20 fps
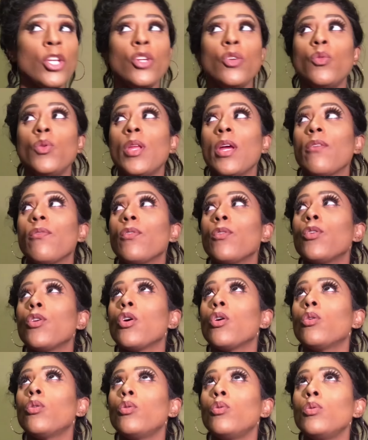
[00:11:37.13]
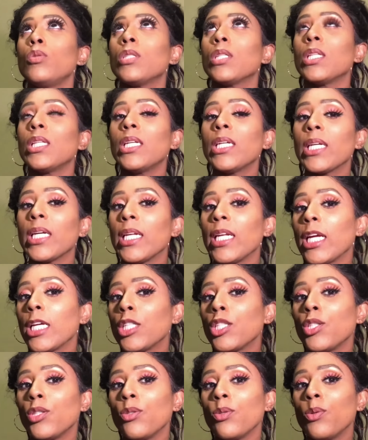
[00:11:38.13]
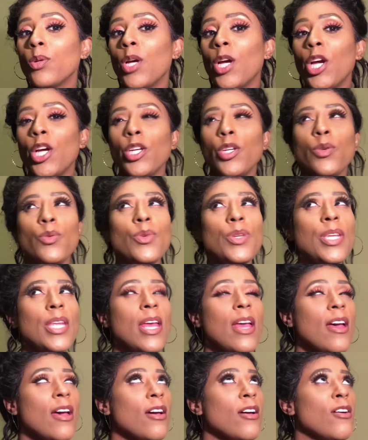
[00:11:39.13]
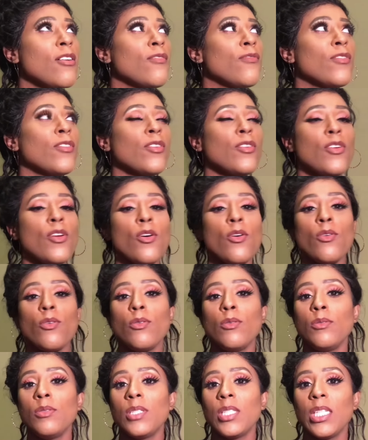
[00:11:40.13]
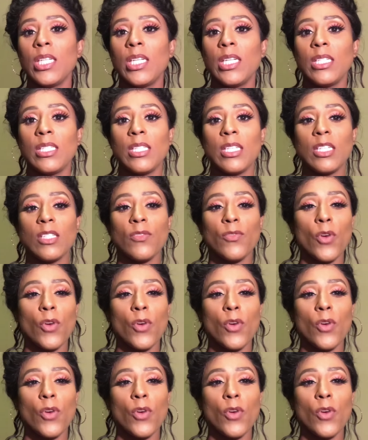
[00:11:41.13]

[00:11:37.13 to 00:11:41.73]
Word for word: You never know who's looking at you. You never know who sees this.